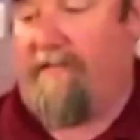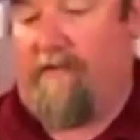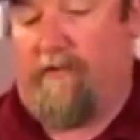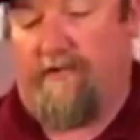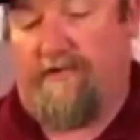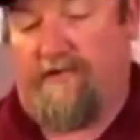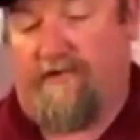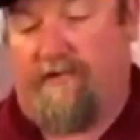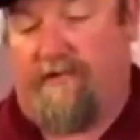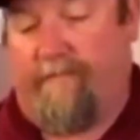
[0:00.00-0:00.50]

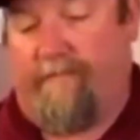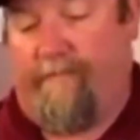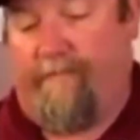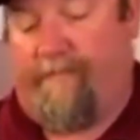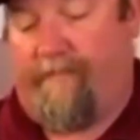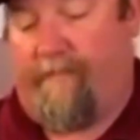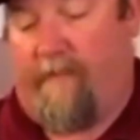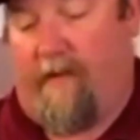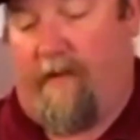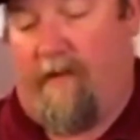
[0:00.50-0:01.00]
version.
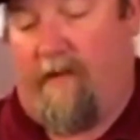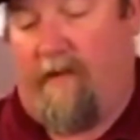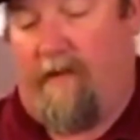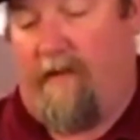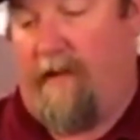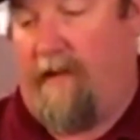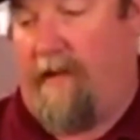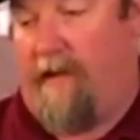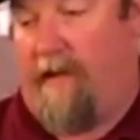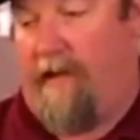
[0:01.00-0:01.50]

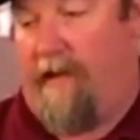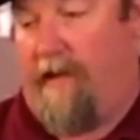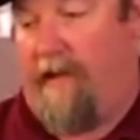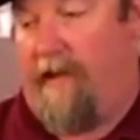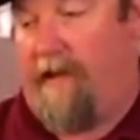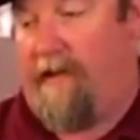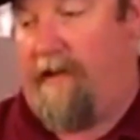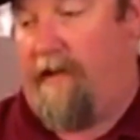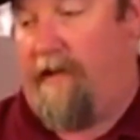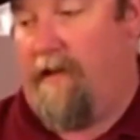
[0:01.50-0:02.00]

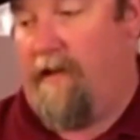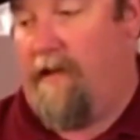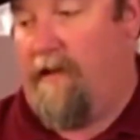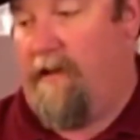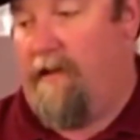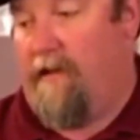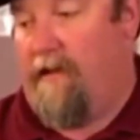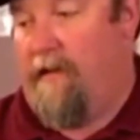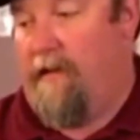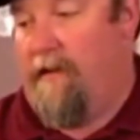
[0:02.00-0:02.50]
And
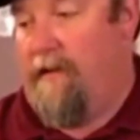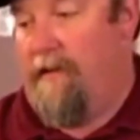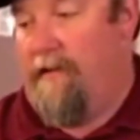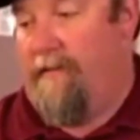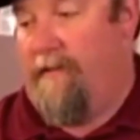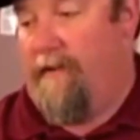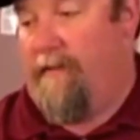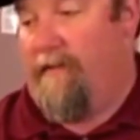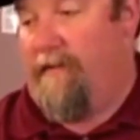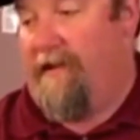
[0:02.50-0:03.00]

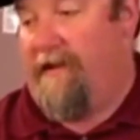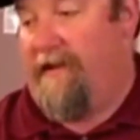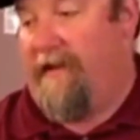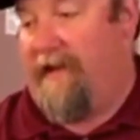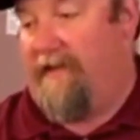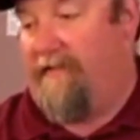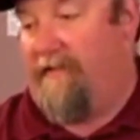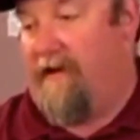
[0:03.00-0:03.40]
they're really neat.